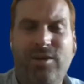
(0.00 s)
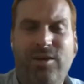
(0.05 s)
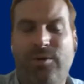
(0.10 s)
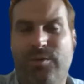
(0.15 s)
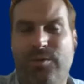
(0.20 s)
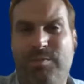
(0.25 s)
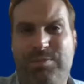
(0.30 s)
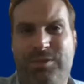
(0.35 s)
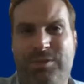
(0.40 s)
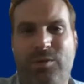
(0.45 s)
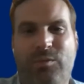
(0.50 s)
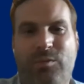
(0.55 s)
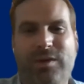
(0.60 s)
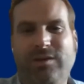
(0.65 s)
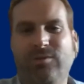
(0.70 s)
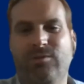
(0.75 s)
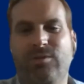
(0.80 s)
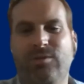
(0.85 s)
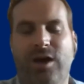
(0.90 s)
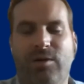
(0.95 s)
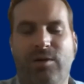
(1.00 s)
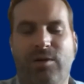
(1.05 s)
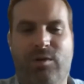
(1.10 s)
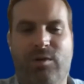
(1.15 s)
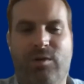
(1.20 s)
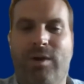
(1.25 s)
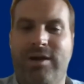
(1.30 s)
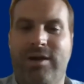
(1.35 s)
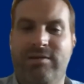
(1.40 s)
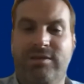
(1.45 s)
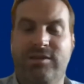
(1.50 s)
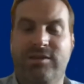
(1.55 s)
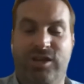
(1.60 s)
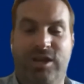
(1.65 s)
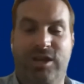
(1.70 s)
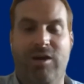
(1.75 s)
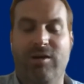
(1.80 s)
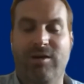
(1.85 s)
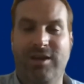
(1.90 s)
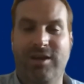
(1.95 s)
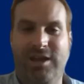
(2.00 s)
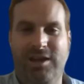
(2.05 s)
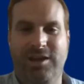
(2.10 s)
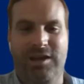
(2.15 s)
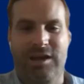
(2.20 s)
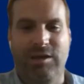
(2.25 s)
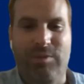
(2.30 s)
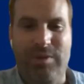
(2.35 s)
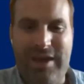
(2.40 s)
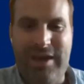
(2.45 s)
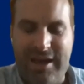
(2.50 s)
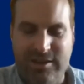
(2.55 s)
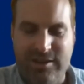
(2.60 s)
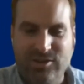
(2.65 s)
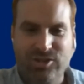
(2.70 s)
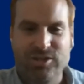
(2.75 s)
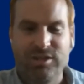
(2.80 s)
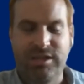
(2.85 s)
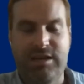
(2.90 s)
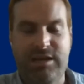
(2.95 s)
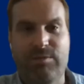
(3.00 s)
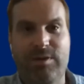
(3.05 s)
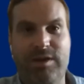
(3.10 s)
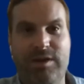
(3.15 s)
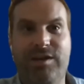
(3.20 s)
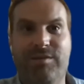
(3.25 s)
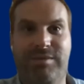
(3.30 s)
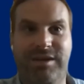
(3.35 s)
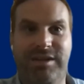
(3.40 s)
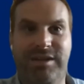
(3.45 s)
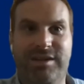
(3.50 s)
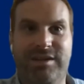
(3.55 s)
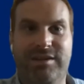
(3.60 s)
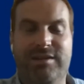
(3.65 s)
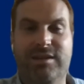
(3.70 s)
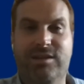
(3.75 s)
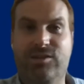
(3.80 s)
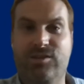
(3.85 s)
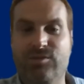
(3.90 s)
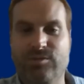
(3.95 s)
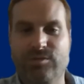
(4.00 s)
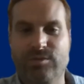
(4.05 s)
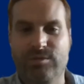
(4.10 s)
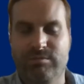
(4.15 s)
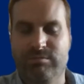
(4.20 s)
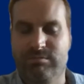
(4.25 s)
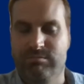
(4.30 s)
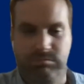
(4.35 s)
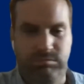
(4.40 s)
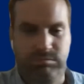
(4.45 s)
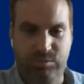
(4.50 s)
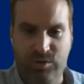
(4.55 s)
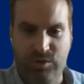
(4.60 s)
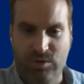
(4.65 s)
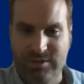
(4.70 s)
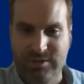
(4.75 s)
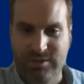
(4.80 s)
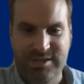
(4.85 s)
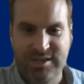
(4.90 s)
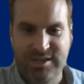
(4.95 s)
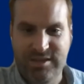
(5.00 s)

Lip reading: No, we do not require the GRE, and we actually recommend that you don't